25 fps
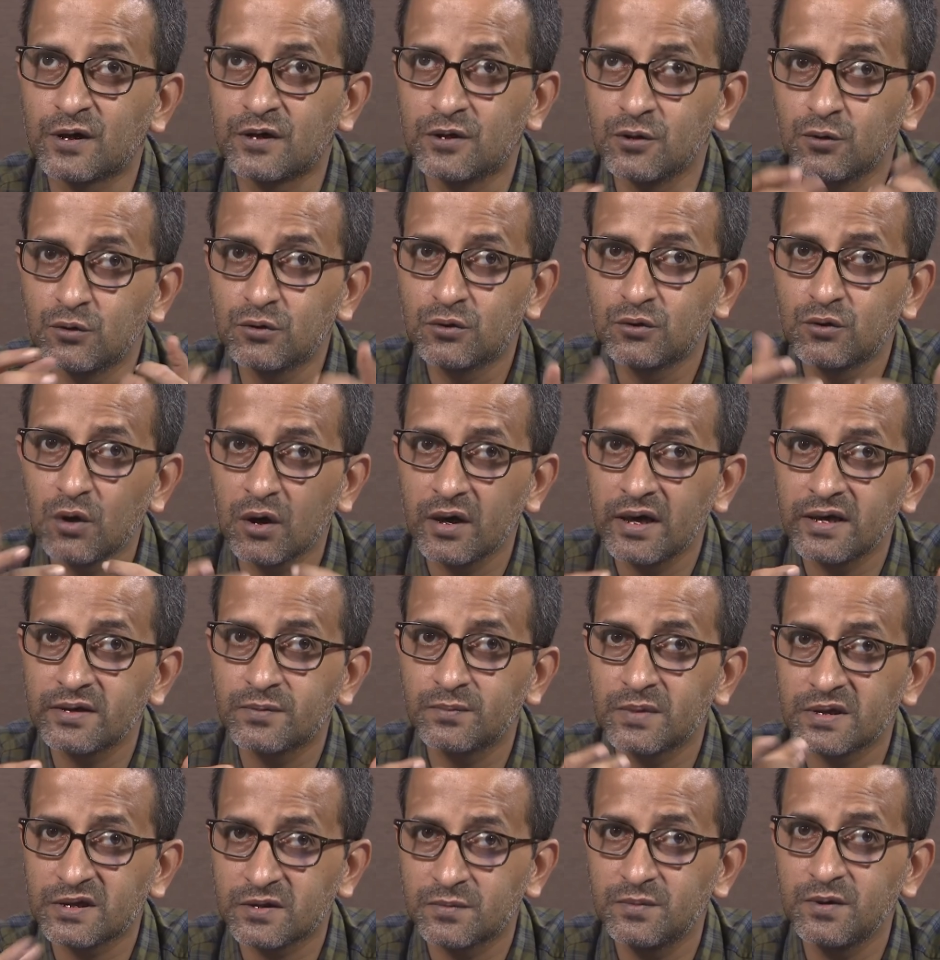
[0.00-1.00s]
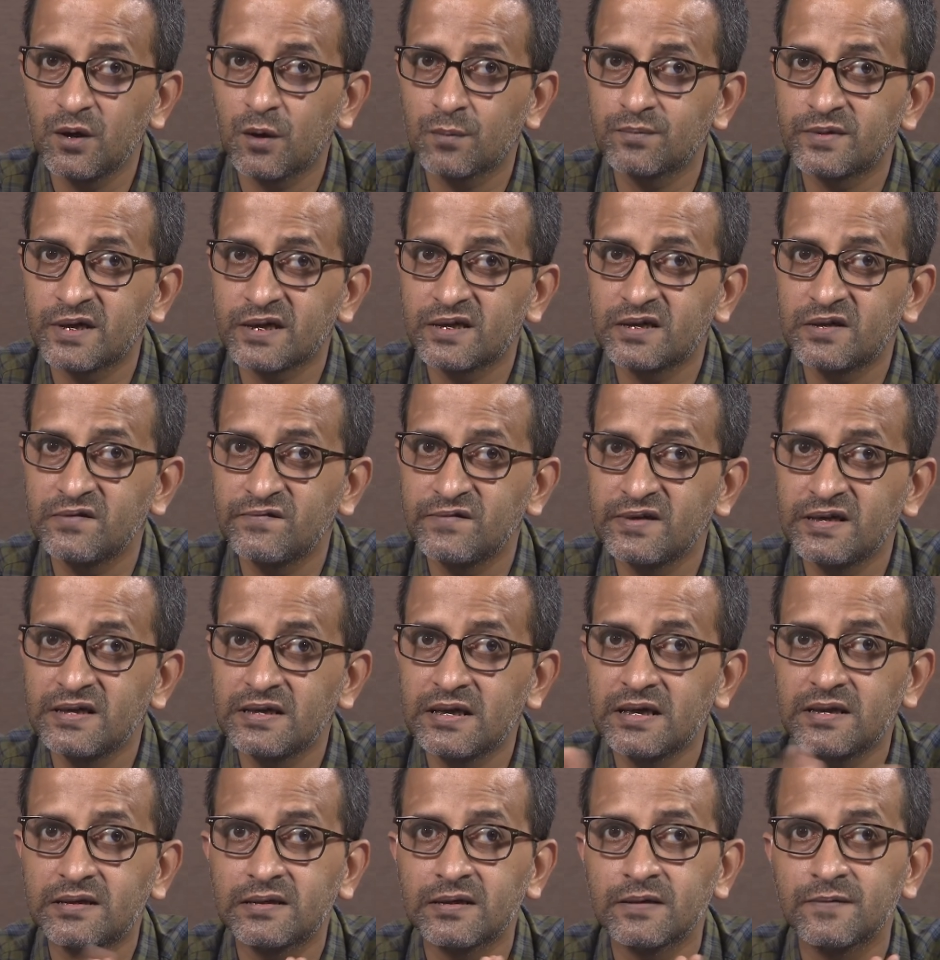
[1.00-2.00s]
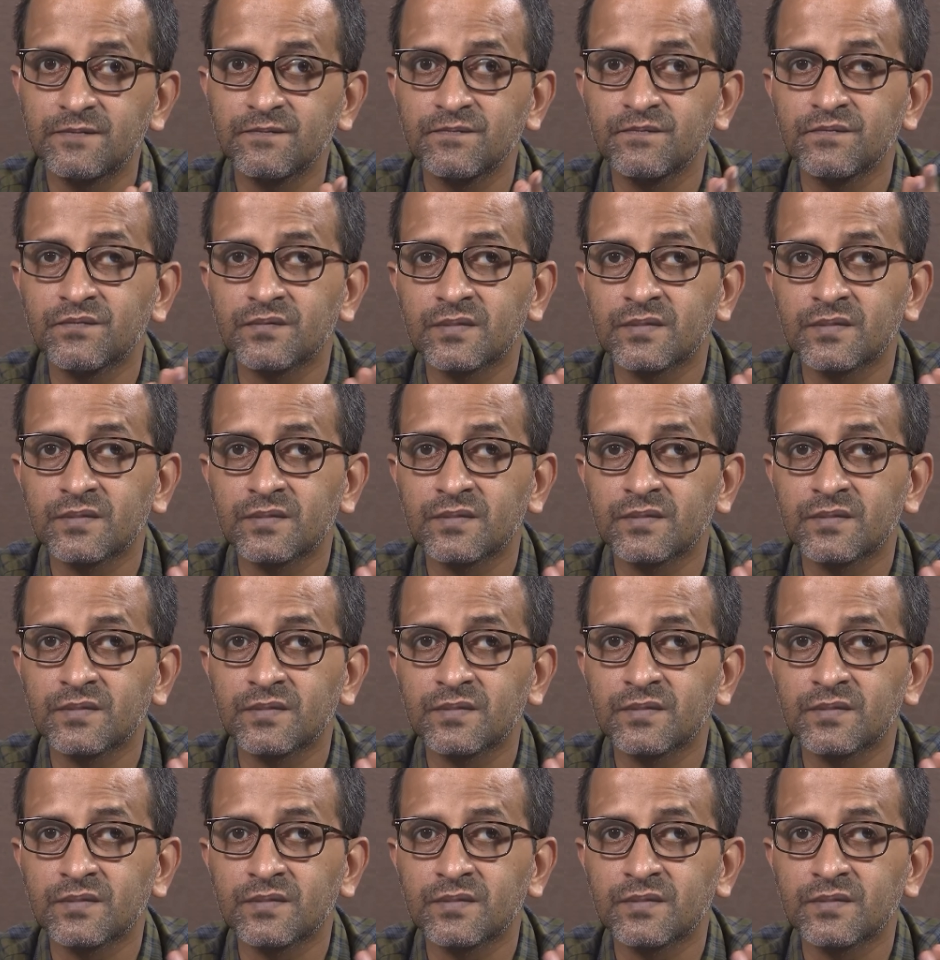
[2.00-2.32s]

produce knowledge must be objective in nature.